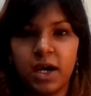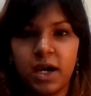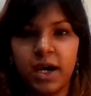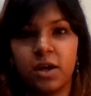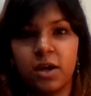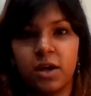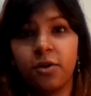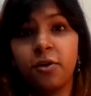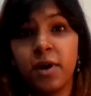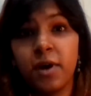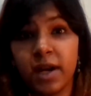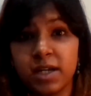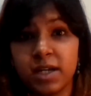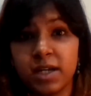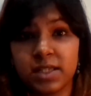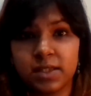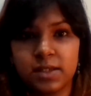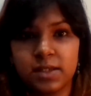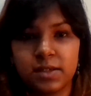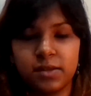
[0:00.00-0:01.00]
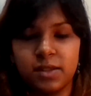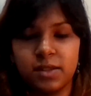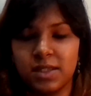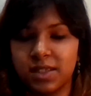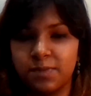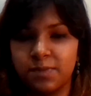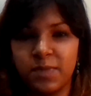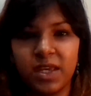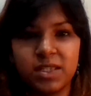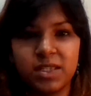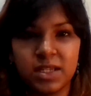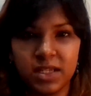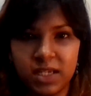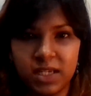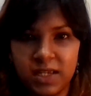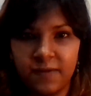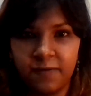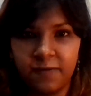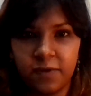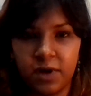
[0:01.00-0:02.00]
I go and ask this amazing
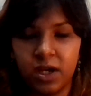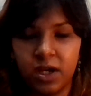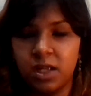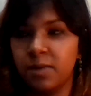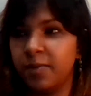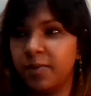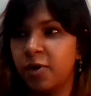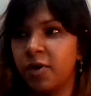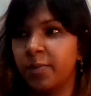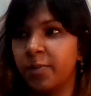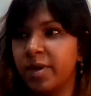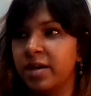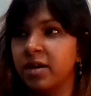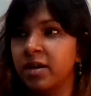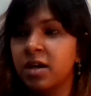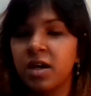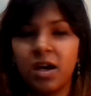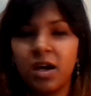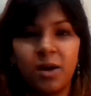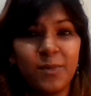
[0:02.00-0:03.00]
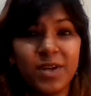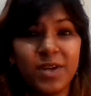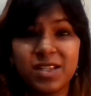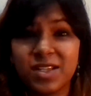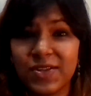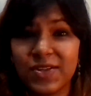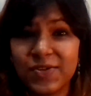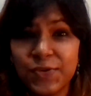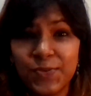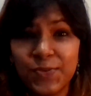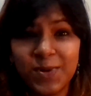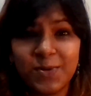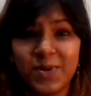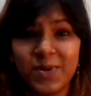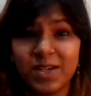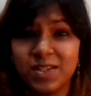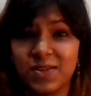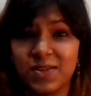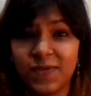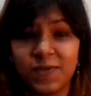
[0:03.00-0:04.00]
team for help or my amazing
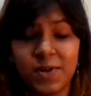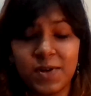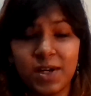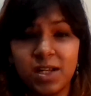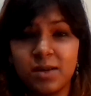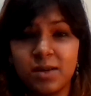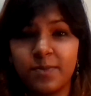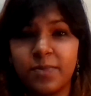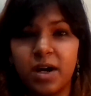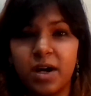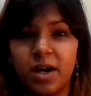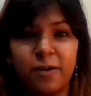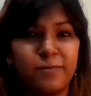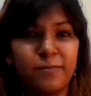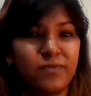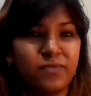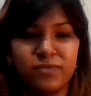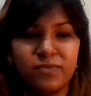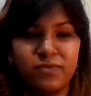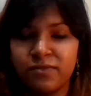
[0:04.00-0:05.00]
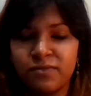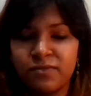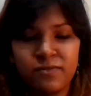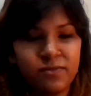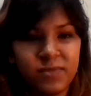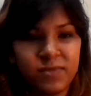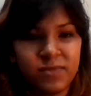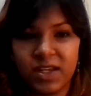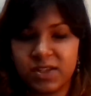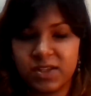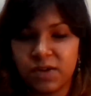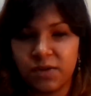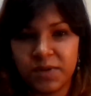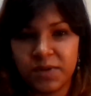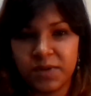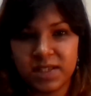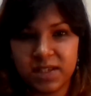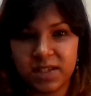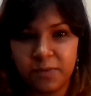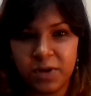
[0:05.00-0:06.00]
supervisors for help. There's
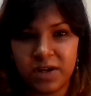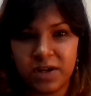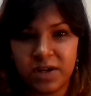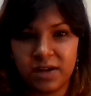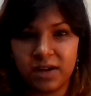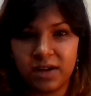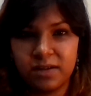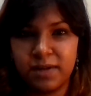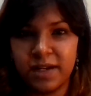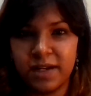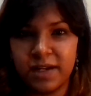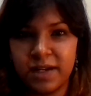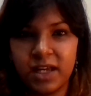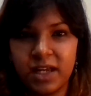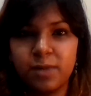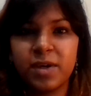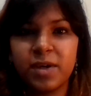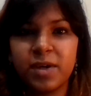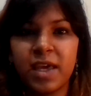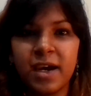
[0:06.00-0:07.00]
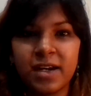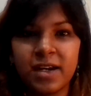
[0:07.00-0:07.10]
always someone to lend a helping